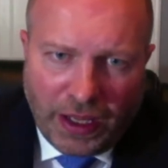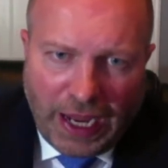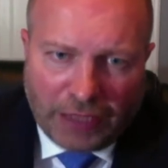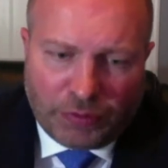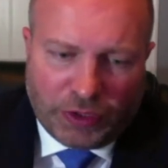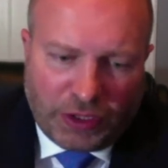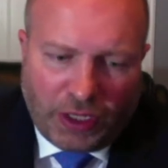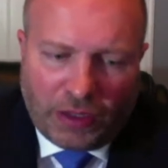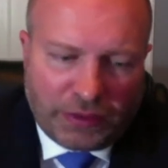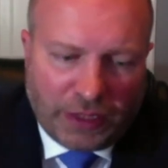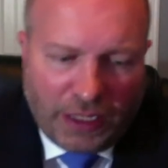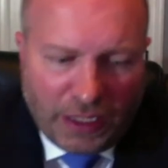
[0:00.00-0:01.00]
as a
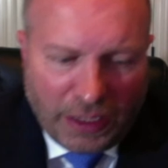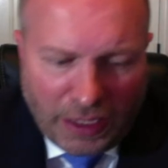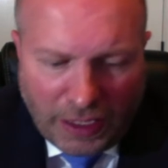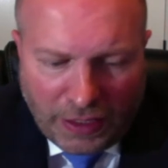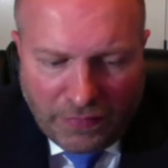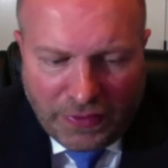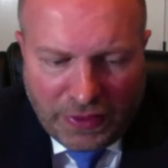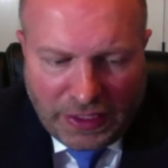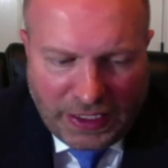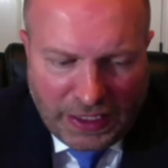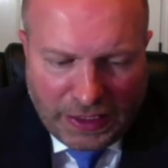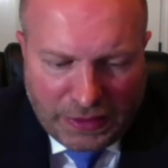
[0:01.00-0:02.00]
result of the